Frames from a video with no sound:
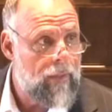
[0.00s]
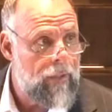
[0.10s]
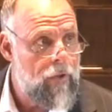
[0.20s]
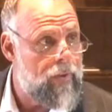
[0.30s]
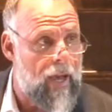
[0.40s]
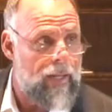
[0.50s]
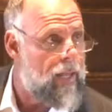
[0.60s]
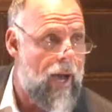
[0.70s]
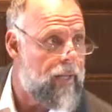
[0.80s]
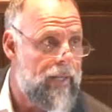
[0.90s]
You've got a
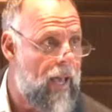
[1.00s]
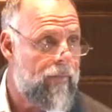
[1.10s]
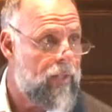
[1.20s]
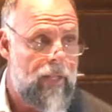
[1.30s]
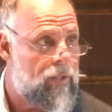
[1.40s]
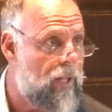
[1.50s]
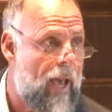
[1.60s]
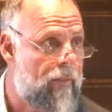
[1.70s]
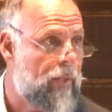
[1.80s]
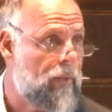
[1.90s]
God in heaven. He's in
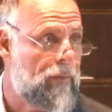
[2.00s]
heaven.